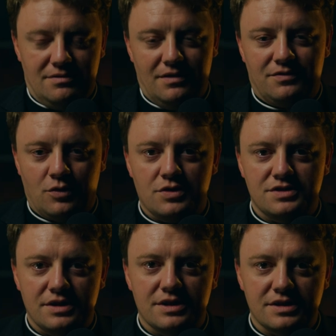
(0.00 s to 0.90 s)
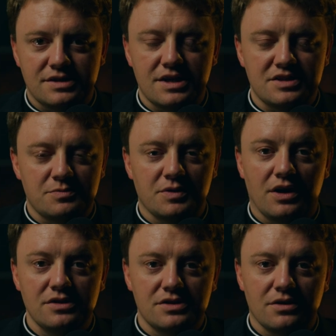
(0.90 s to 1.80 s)
of course, that he exists, but
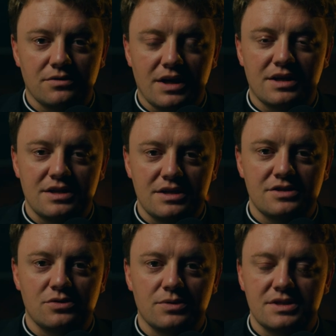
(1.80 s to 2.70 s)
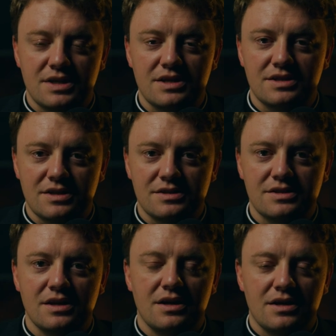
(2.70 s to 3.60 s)
also that he is who he says he
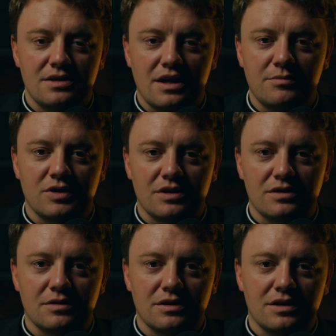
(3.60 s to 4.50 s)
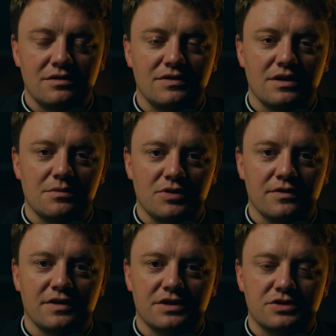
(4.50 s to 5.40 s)
is, namely the infinite,
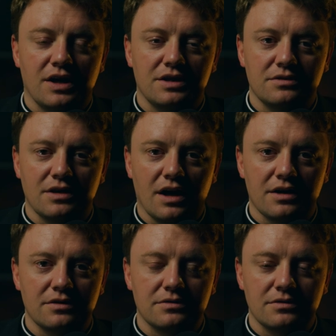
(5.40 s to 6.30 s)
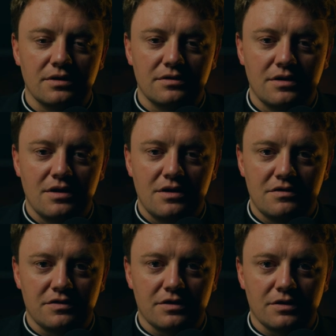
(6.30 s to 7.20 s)
perfect, triune God who,
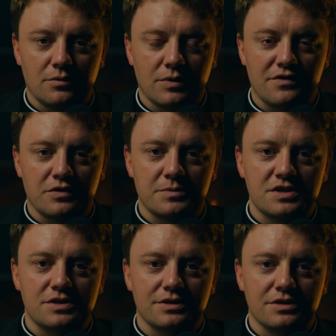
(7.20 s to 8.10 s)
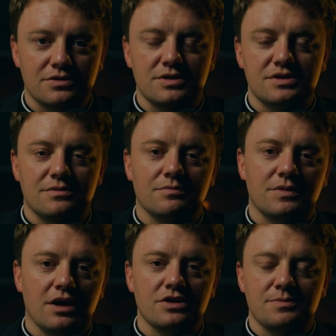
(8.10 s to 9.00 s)
for whatever mysterious reason,
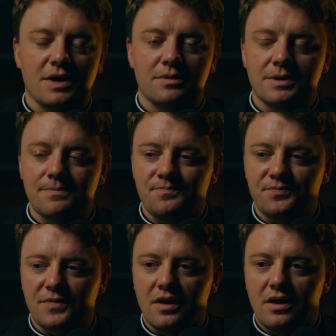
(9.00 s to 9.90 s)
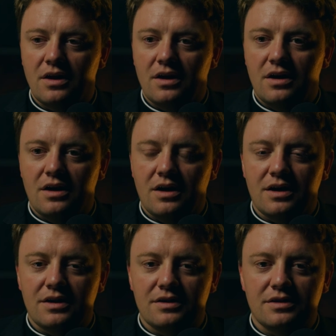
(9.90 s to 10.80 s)
cares about me.
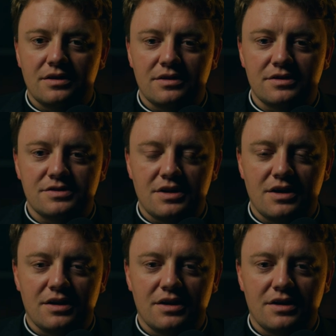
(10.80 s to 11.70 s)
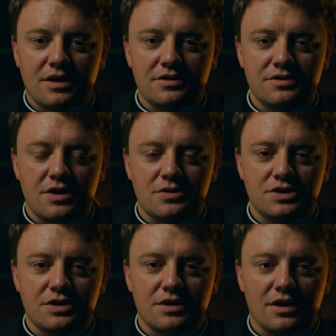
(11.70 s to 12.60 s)
There's another
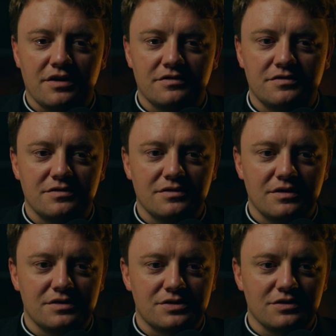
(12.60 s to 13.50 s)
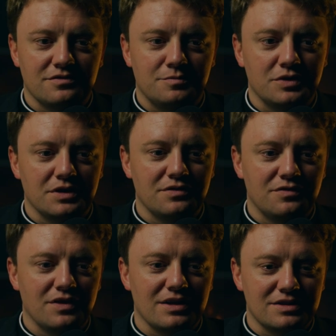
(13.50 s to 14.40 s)
notion of a sort of
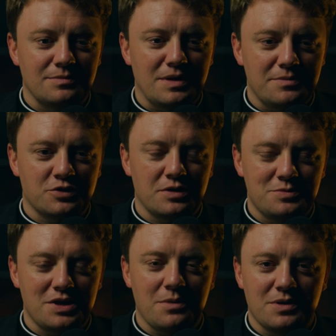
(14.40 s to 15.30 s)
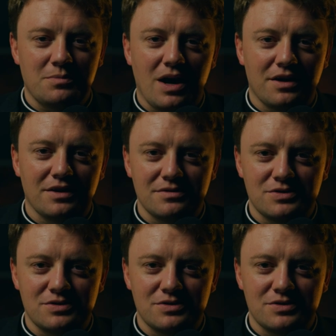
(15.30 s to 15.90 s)
belief that sometimes creeps up in modern